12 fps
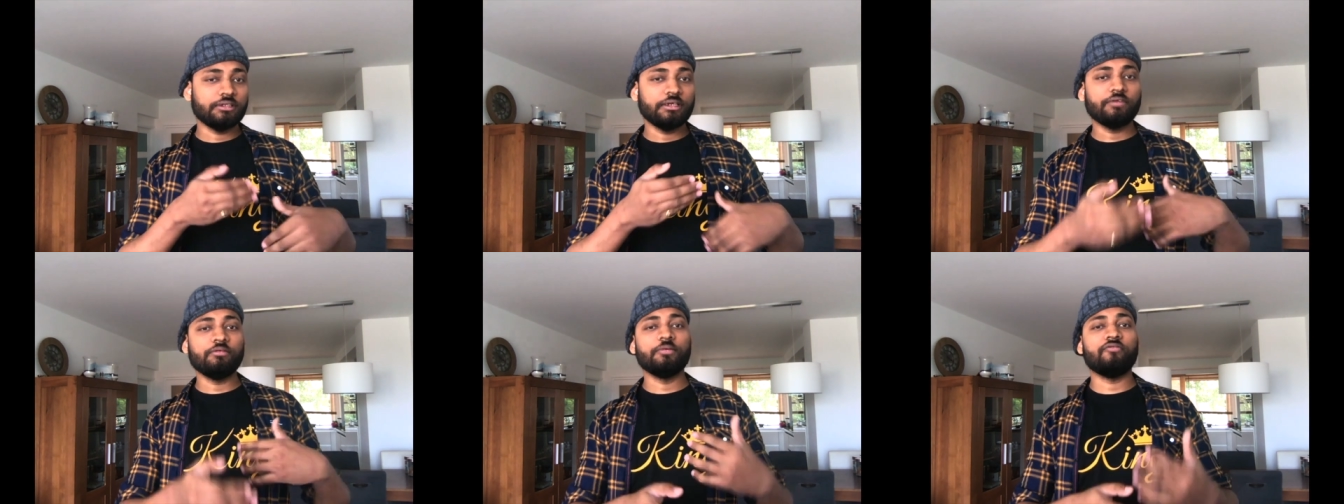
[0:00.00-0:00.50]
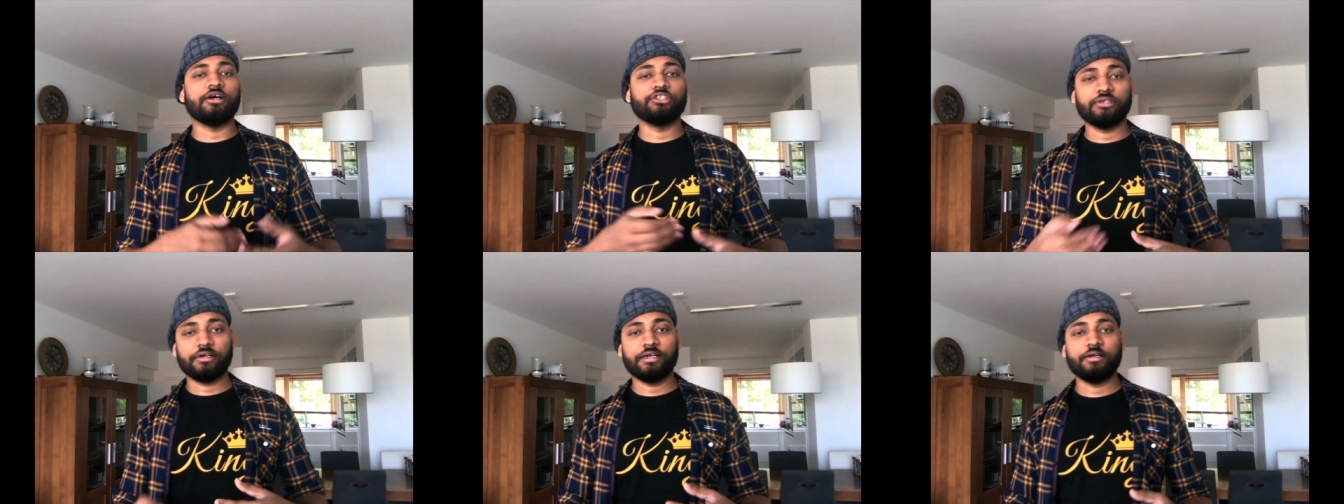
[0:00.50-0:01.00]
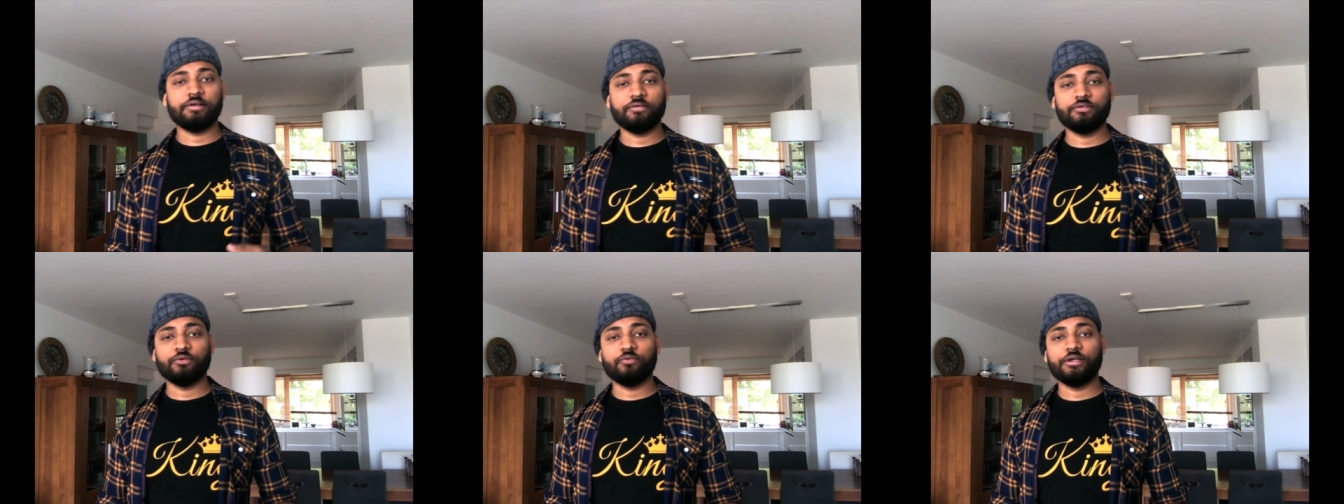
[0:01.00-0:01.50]
it will be faster, right?
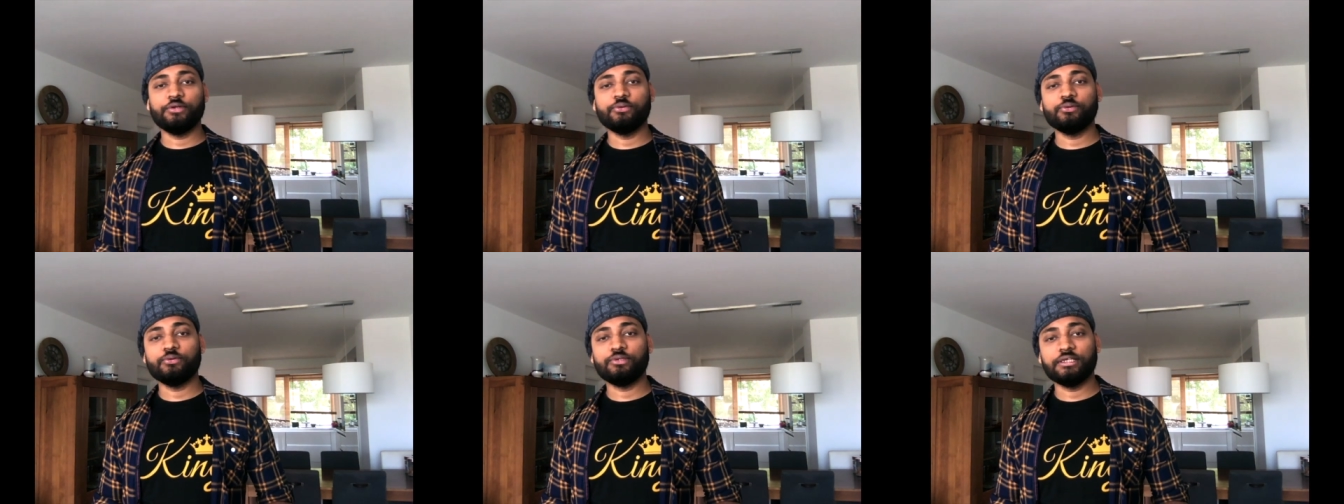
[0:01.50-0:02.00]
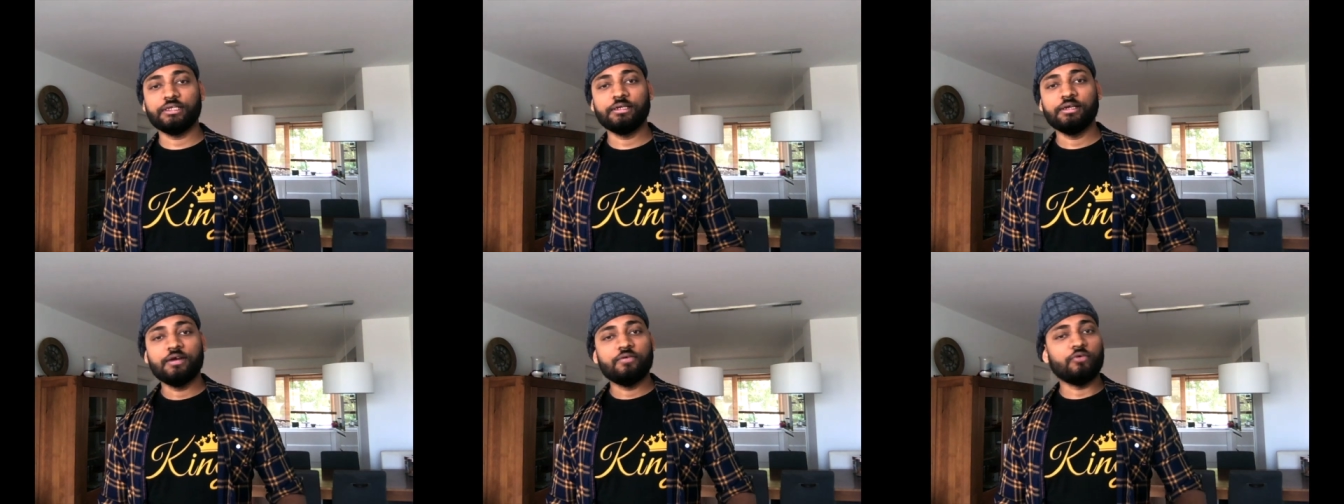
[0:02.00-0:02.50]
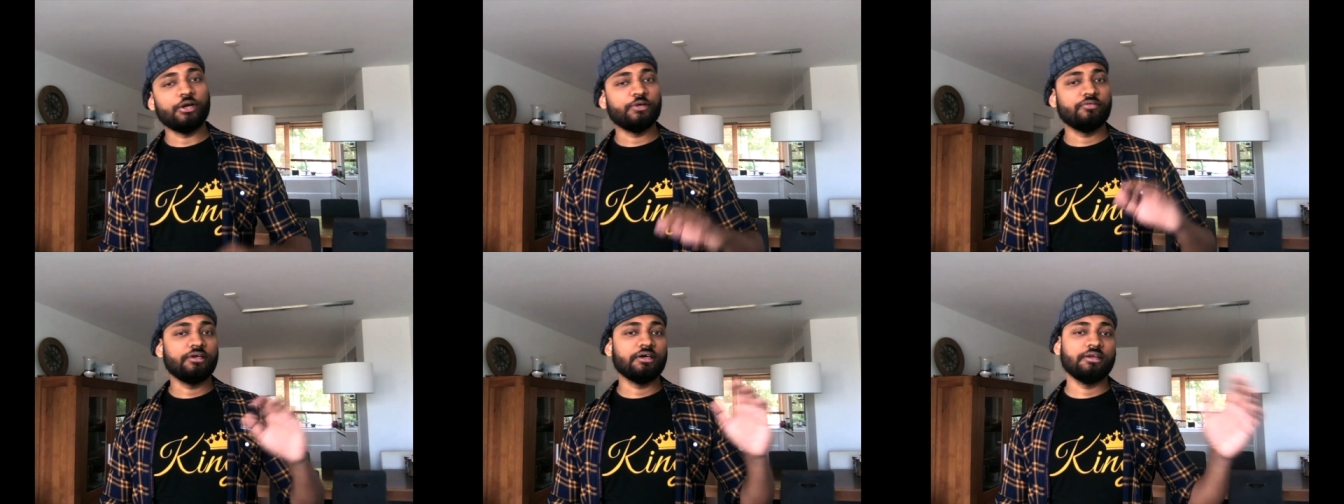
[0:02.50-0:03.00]
So when you see what
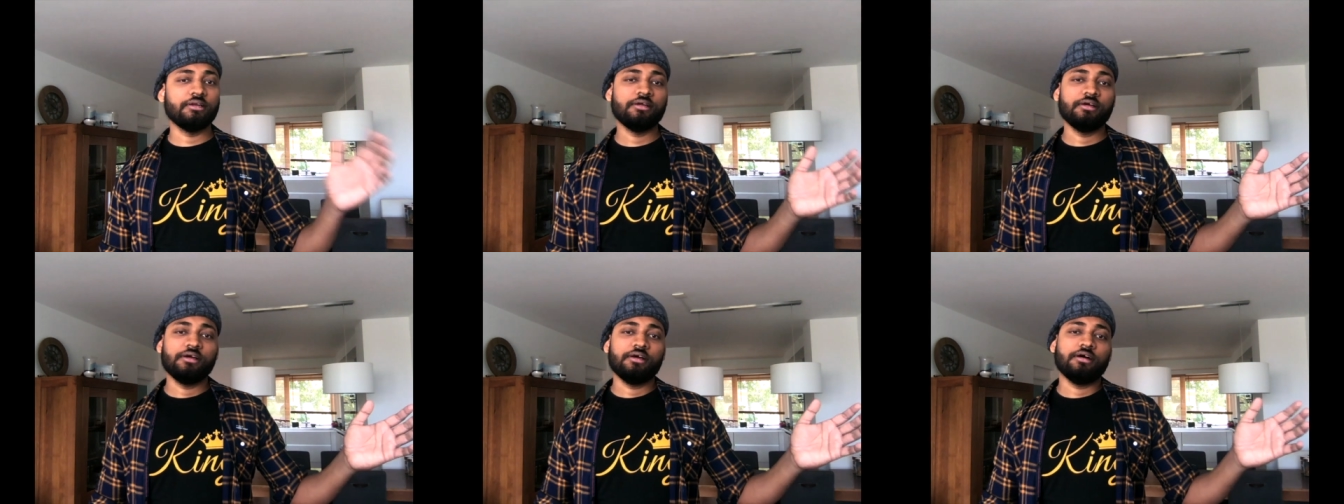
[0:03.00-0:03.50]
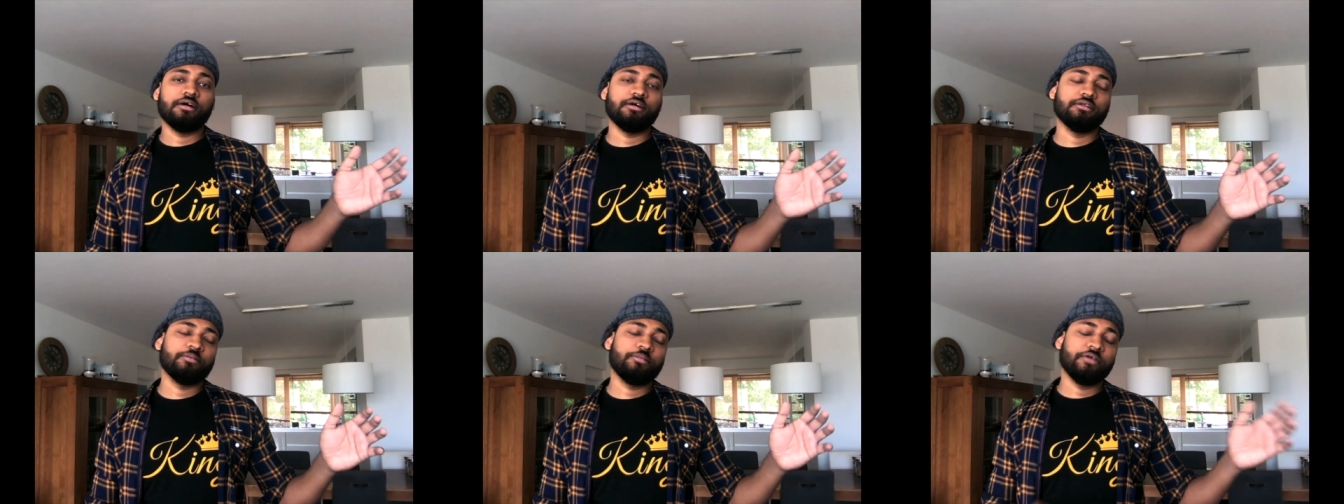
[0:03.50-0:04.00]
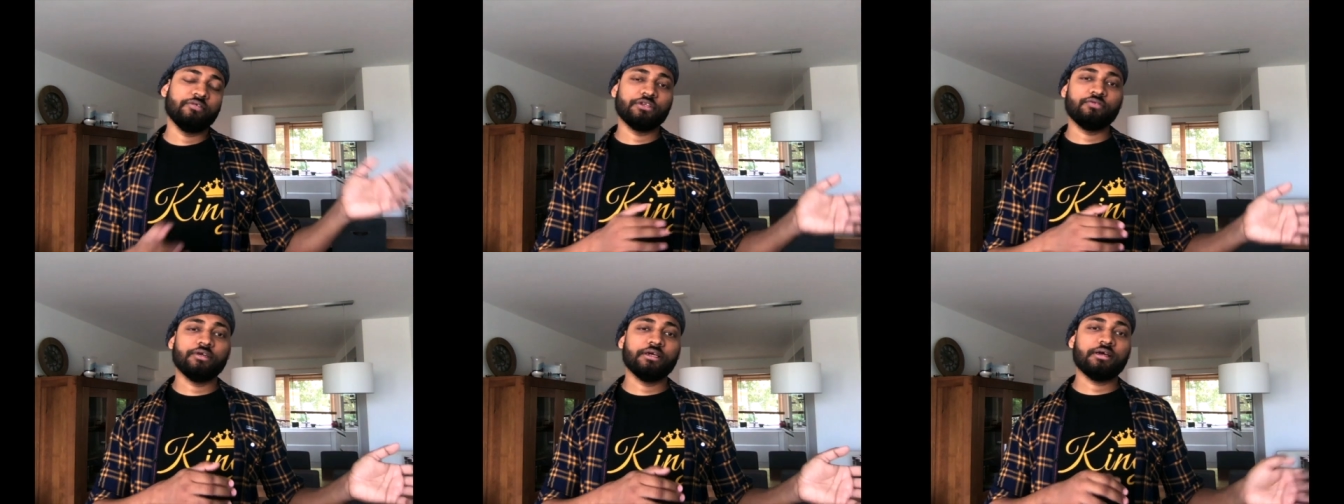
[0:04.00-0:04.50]
you've done the
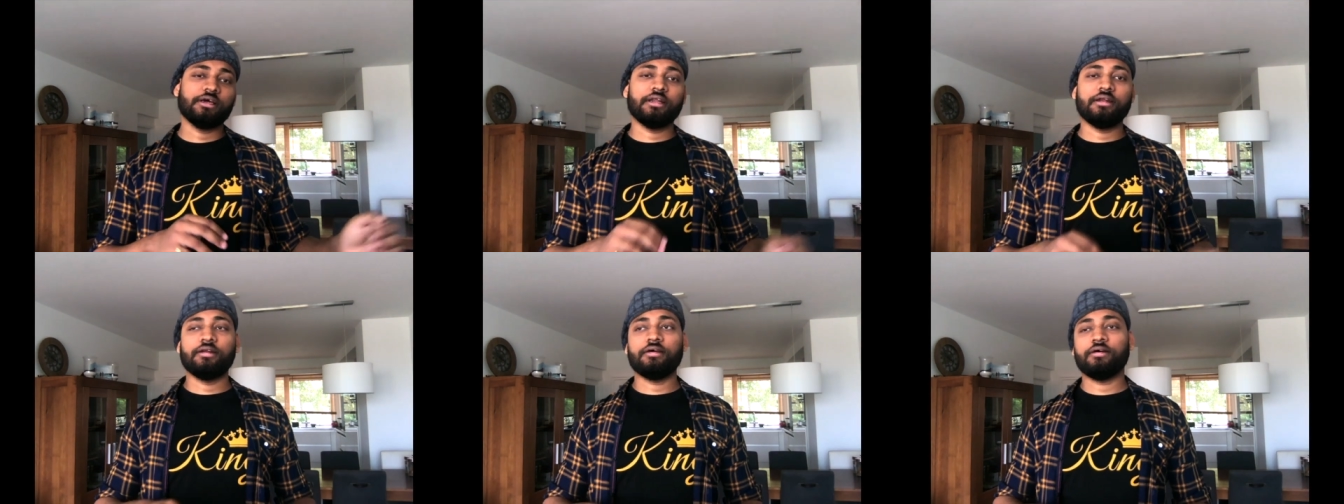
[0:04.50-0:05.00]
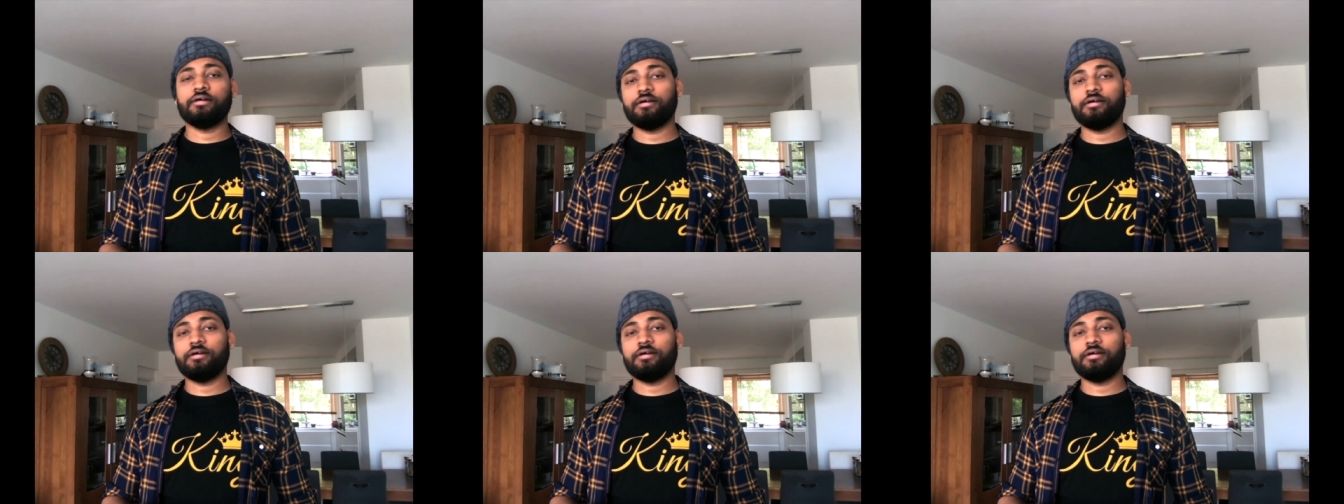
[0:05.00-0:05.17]
previous week, and